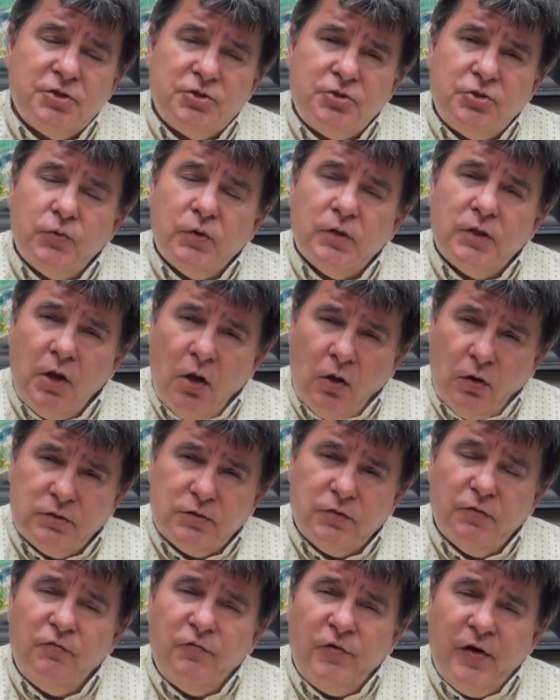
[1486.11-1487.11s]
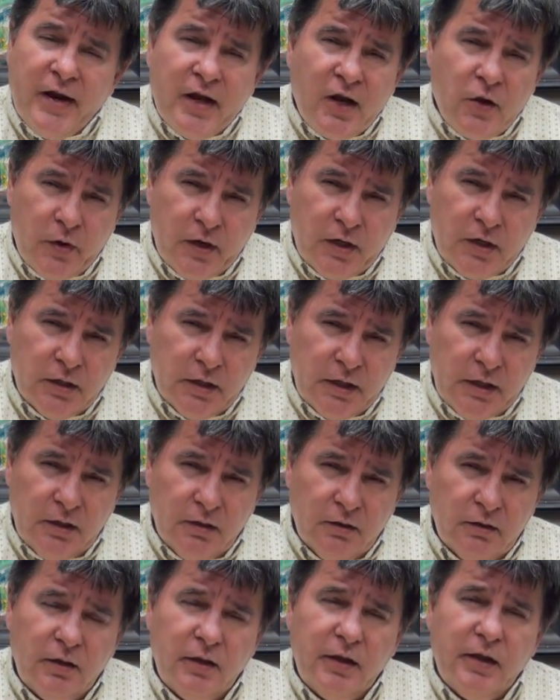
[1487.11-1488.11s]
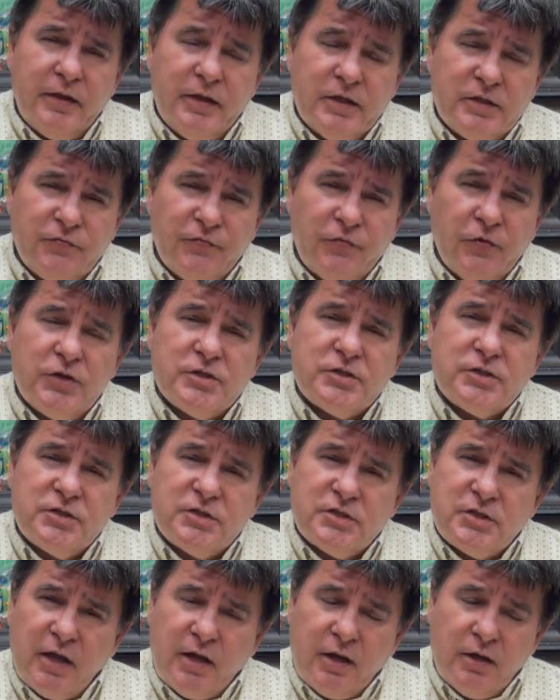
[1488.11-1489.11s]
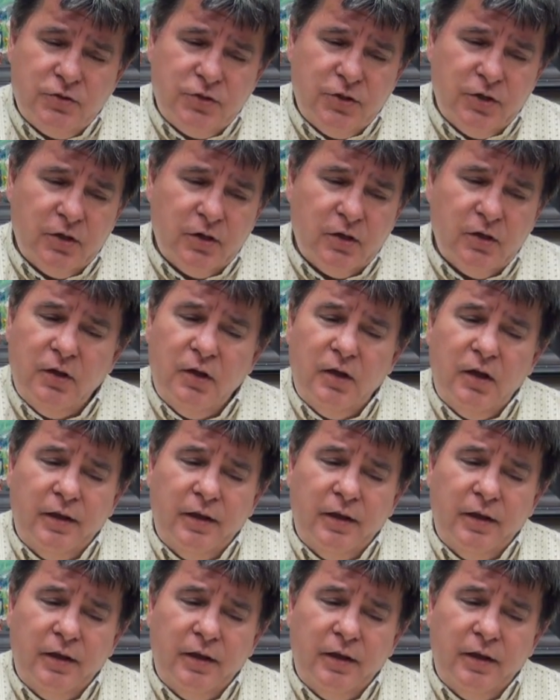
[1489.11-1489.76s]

to do a lot very quickly in his first and second year.